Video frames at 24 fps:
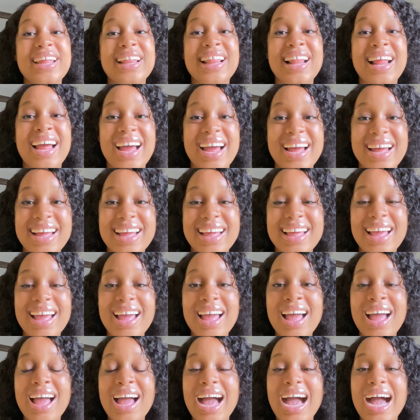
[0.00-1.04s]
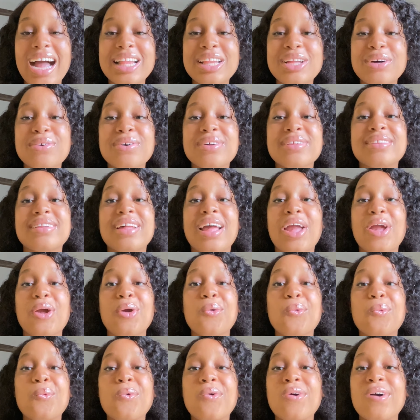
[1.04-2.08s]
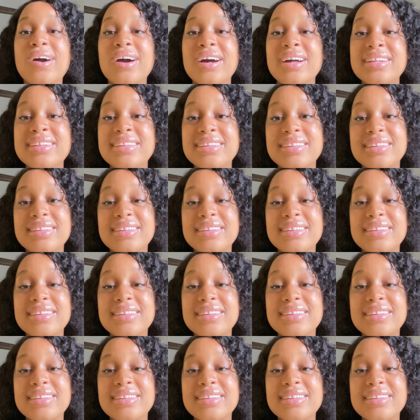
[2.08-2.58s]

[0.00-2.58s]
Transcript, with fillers: Unilag, and I was like, what?